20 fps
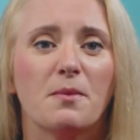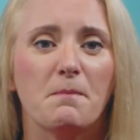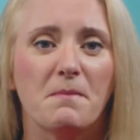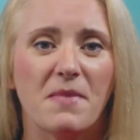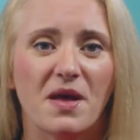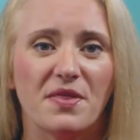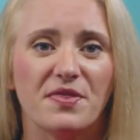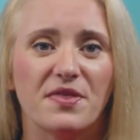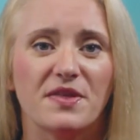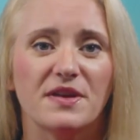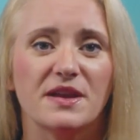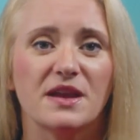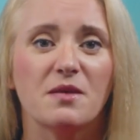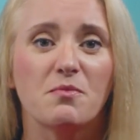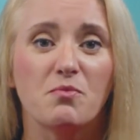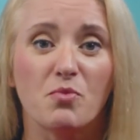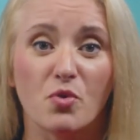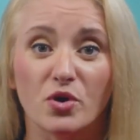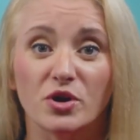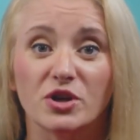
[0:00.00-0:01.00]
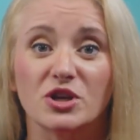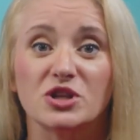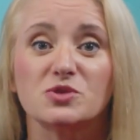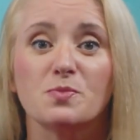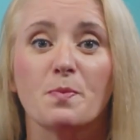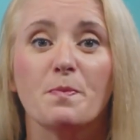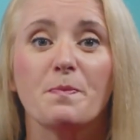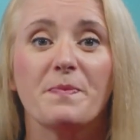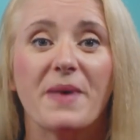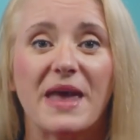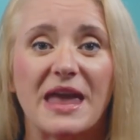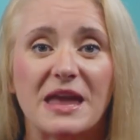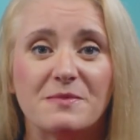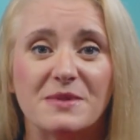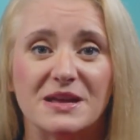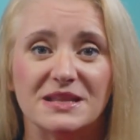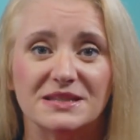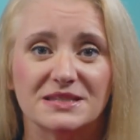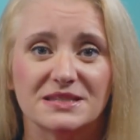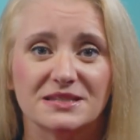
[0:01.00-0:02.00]
monthly mortgage
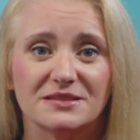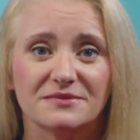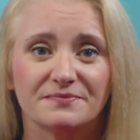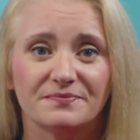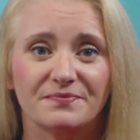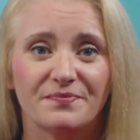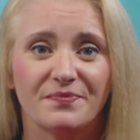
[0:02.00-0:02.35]
payments.